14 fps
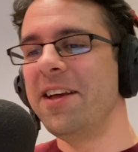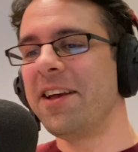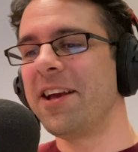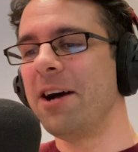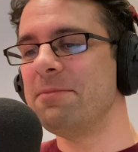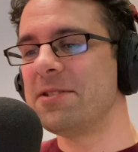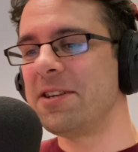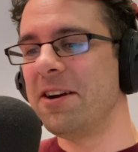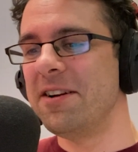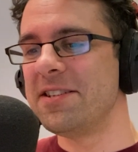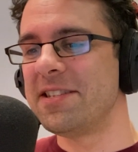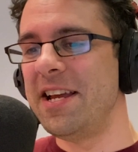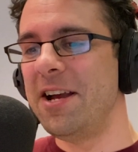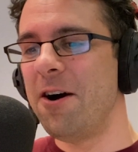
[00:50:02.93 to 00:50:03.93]
comes
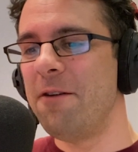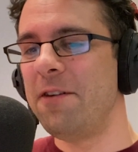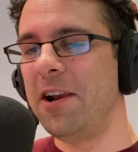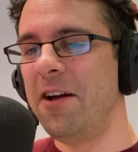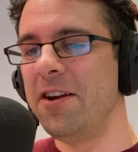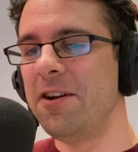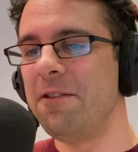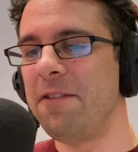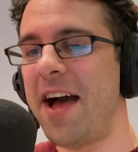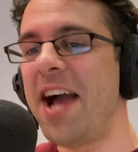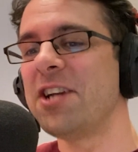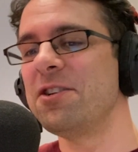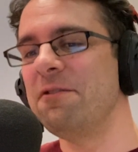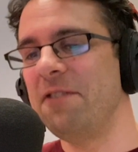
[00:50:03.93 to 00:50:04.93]
courtesy of a line of
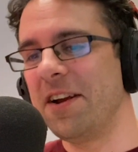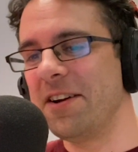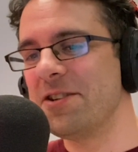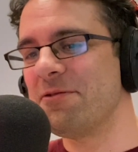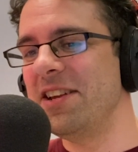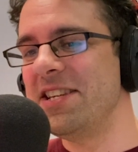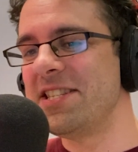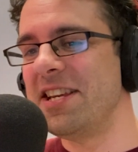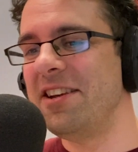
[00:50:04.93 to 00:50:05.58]
action figures released in